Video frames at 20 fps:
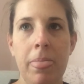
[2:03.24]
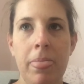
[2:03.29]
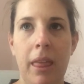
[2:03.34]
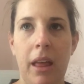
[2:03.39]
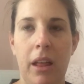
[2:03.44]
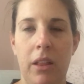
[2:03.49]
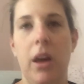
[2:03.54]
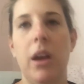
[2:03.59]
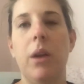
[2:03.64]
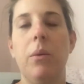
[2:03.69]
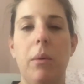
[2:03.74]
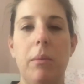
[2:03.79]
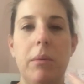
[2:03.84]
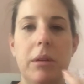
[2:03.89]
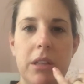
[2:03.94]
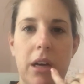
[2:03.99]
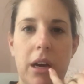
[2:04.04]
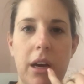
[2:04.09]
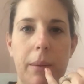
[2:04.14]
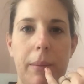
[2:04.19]
a lot of women
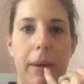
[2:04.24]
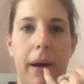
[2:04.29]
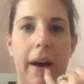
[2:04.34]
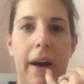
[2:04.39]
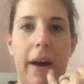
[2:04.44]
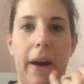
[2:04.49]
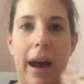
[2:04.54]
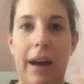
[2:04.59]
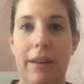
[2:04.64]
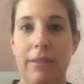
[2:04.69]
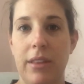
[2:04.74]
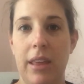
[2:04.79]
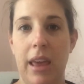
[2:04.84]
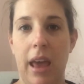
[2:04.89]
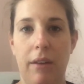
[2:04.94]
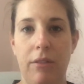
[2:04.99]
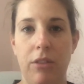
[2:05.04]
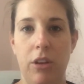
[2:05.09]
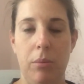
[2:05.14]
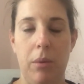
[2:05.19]
talk about how after they
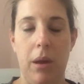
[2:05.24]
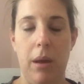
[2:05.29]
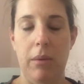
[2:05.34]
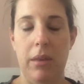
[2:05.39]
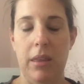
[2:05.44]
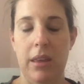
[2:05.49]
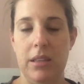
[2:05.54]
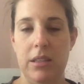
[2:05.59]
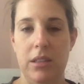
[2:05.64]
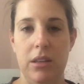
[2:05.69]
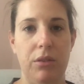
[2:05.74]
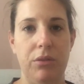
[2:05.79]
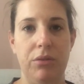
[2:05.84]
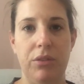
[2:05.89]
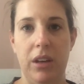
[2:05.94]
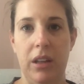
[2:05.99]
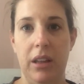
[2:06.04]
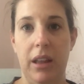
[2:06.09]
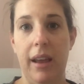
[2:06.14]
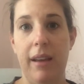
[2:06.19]
have their baby, they still
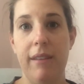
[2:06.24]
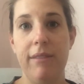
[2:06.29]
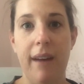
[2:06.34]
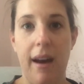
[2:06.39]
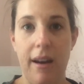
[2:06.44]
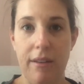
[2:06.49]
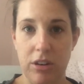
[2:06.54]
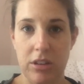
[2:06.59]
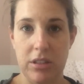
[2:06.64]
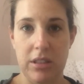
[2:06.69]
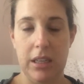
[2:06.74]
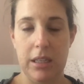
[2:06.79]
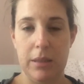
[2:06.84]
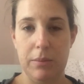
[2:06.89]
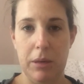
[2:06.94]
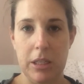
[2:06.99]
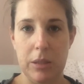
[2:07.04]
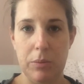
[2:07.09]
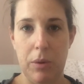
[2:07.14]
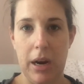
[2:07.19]
feel like five or six
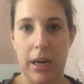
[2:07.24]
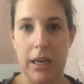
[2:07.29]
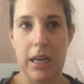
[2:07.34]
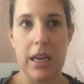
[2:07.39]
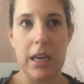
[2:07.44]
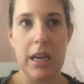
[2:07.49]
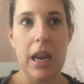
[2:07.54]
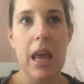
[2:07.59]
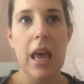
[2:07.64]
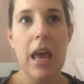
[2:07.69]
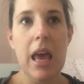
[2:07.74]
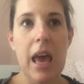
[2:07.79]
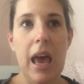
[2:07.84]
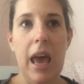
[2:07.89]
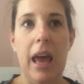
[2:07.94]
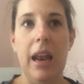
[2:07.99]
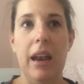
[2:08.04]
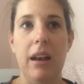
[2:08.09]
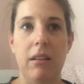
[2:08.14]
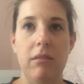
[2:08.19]
months pregnant.
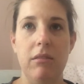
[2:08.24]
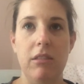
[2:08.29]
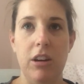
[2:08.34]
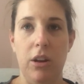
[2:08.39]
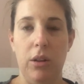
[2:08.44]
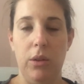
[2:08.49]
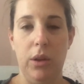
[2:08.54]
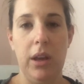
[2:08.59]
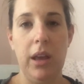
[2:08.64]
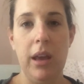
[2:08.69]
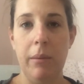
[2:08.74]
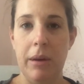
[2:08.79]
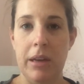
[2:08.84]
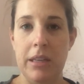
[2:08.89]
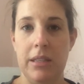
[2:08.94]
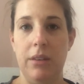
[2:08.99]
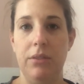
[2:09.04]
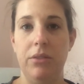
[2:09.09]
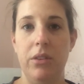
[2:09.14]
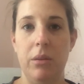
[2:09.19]
And, you know, looking at
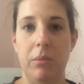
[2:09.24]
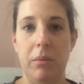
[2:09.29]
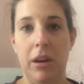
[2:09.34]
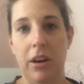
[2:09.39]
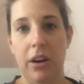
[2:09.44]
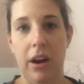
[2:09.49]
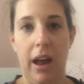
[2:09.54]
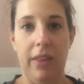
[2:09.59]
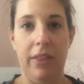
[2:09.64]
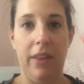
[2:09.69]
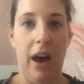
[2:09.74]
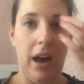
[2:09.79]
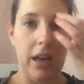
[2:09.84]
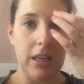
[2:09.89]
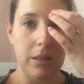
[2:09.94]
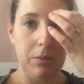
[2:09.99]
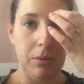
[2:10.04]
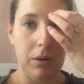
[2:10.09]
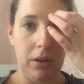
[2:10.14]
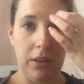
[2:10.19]
myself in the mirror at the
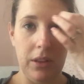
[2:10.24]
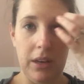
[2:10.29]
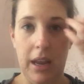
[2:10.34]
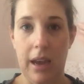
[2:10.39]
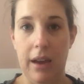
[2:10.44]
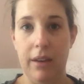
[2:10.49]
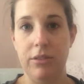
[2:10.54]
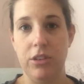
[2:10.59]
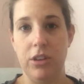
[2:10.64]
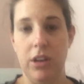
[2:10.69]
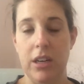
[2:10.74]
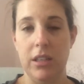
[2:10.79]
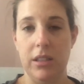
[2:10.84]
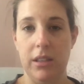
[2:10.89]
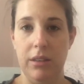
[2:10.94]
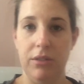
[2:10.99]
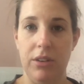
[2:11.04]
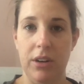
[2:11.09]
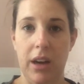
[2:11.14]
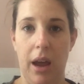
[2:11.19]
hospital the day after I
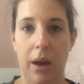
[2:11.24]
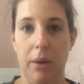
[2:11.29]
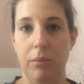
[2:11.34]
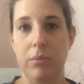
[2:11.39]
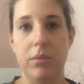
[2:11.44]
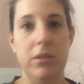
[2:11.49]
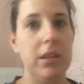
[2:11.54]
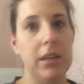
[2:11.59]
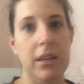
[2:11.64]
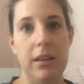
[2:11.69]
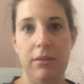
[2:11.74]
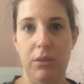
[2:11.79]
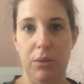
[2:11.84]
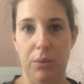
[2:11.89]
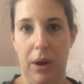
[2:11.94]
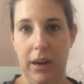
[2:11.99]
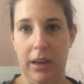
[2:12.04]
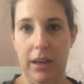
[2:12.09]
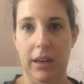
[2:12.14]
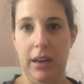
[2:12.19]
delivered, I didn't even
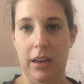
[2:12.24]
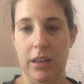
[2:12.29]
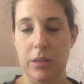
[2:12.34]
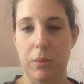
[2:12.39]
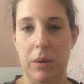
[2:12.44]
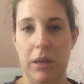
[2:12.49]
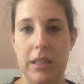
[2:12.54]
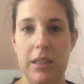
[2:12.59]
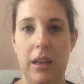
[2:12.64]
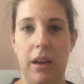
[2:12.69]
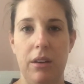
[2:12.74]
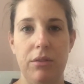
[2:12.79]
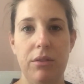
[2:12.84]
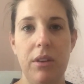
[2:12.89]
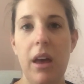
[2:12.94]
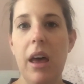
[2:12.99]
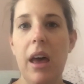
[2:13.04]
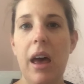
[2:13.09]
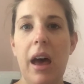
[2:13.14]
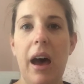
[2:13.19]
recognize myself.
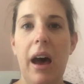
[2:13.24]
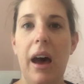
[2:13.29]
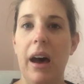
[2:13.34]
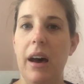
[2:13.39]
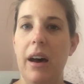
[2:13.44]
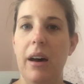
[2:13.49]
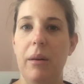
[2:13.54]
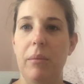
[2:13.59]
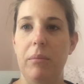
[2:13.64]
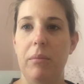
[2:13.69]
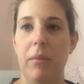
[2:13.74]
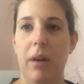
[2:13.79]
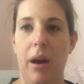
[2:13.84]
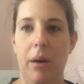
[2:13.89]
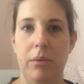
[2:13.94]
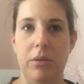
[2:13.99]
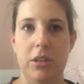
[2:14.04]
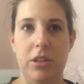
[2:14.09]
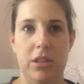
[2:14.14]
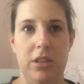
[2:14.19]
Um, I
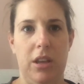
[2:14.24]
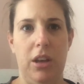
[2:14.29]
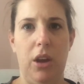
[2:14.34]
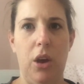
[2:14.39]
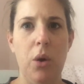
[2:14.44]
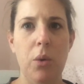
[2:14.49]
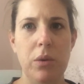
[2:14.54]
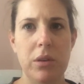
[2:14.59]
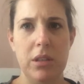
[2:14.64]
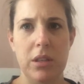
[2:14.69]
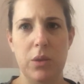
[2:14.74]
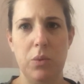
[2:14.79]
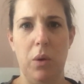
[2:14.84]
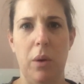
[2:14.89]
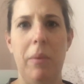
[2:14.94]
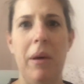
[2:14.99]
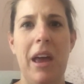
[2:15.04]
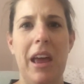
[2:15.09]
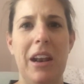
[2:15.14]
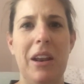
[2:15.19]
was just like, who is this
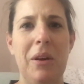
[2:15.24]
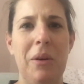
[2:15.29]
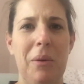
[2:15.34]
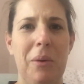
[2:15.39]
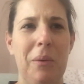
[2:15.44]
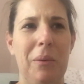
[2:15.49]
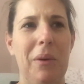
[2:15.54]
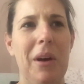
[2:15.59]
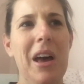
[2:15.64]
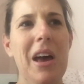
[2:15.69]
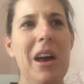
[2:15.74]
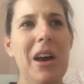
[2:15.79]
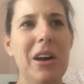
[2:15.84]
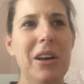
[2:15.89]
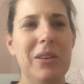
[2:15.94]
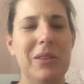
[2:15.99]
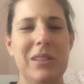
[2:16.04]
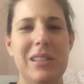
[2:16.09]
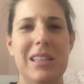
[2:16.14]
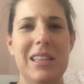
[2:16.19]
woman? who, who
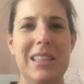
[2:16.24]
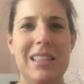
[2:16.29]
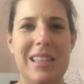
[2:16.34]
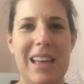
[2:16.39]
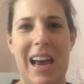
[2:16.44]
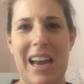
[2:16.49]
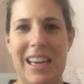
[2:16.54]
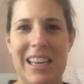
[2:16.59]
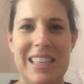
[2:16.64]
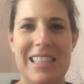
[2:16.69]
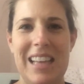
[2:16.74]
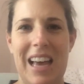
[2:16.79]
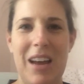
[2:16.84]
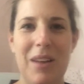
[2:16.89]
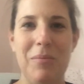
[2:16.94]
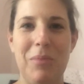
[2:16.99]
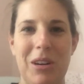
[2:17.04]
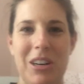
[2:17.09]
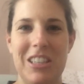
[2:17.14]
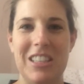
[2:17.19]
is this saggy, sad
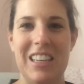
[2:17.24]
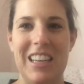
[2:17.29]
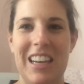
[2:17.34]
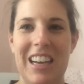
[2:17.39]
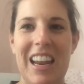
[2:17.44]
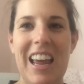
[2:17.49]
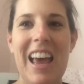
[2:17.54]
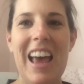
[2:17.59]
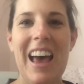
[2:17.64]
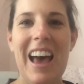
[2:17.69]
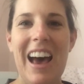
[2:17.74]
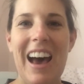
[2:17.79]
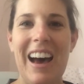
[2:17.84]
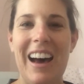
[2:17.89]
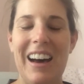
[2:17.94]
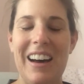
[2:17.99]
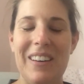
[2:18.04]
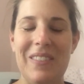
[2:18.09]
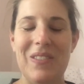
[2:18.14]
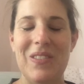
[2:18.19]
person?
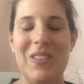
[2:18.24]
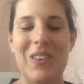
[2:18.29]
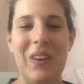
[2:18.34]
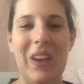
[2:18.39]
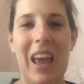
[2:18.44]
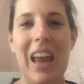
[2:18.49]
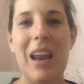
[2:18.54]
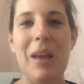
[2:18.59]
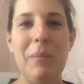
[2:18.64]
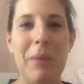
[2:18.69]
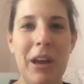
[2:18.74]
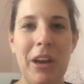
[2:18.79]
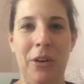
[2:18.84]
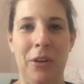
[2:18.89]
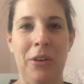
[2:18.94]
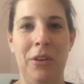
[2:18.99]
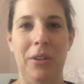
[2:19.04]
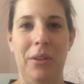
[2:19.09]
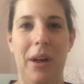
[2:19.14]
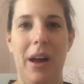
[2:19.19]
Um, so getting my
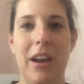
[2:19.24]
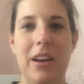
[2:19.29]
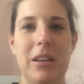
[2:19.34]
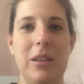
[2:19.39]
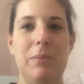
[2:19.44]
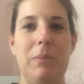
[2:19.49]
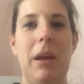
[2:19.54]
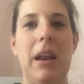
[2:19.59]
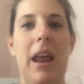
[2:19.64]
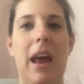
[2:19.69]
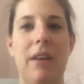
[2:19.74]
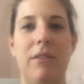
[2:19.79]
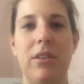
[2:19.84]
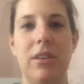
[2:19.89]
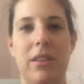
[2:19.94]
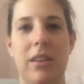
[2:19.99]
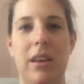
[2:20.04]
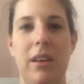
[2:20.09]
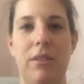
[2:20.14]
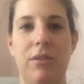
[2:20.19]
girdle on just made
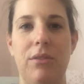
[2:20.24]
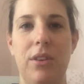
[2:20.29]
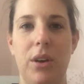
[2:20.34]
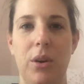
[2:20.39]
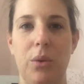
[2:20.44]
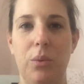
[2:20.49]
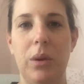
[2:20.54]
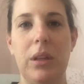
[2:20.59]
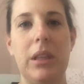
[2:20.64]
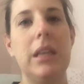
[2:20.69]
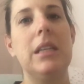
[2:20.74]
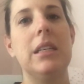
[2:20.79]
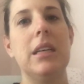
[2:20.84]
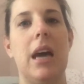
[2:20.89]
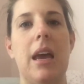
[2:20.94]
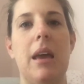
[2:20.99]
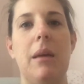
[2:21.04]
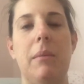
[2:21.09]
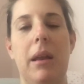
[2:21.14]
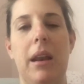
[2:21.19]
everything feel really
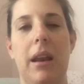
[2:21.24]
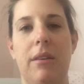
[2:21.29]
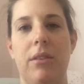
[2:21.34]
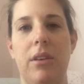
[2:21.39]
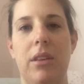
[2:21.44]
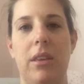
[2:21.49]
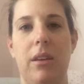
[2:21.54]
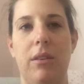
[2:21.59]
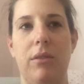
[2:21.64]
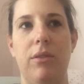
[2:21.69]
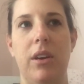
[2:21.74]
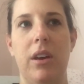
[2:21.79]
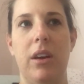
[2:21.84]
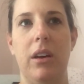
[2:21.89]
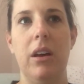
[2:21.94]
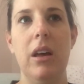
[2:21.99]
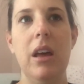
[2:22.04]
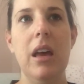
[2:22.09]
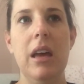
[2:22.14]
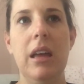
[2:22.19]
tight, made everything feel
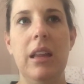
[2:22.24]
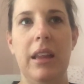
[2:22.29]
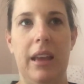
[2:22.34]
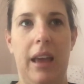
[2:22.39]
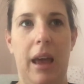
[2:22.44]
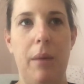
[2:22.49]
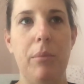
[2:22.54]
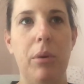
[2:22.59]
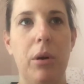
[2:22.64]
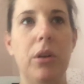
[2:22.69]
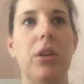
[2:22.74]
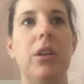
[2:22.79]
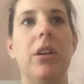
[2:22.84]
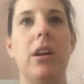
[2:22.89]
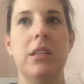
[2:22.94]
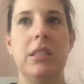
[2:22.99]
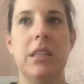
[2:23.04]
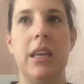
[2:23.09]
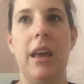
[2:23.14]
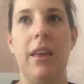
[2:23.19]
like I pulled it all
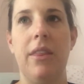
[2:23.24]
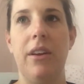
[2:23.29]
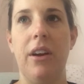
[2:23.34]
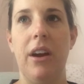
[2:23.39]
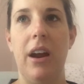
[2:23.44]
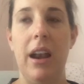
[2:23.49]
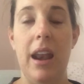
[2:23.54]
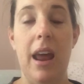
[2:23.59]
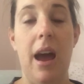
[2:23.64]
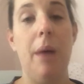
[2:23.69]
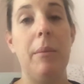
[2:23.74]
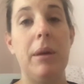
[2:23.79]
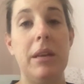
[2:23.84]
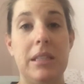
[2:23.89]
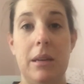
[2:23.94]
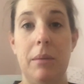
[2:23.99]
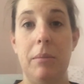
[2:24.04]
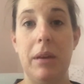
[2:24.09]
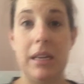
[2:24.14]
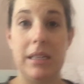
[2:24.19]
together. And now my
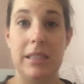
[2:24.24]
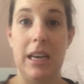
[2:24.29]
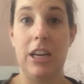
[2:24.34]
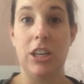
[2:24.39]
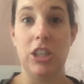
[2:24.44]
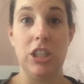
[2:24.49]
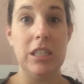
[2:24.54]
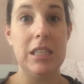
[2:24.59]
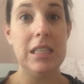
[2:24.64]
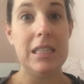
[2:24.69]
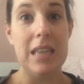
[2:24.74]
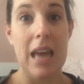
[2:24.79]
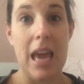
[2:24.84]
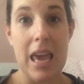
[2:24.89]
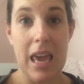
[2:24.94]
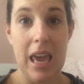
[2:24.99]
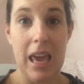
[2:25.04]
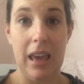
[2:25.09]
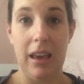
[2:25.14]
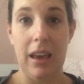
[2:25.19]
stomach is actually
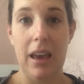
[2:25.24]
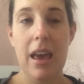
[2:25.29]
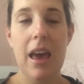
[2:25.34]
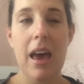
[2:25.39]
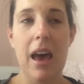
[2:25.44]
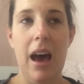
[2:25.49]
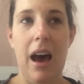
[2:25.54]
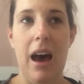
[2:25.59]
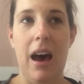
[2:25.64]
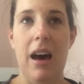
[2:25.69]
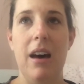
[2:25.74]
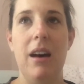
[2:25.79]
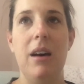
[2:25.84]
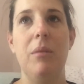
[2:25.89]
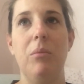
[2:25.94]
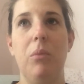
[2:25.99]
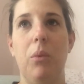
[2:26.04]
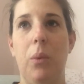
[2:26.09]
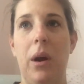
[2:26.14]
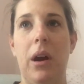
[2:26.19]
staying
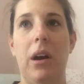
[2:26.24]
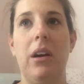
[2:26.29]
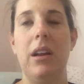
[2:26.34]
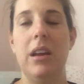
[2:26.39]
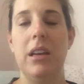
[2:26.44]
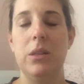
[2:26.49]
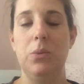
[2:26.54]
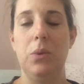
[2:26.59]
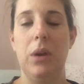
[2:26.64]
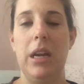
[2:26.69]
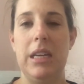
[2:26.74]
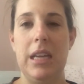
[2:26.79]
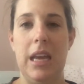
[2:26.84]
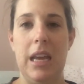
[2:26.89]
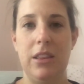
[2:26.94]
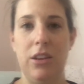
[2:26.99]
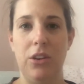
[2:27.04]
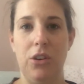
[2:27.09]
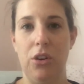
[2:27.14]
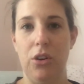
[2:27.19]
um, where it is when I take
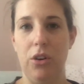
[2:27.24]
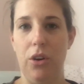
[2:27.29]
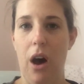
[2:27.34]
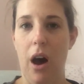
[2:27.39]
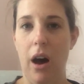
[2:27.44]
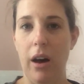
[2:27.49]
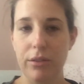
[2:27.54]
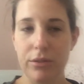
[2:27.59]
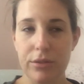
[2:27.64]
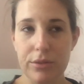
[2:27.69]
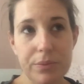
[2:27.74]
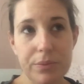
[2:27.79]
the girdle off.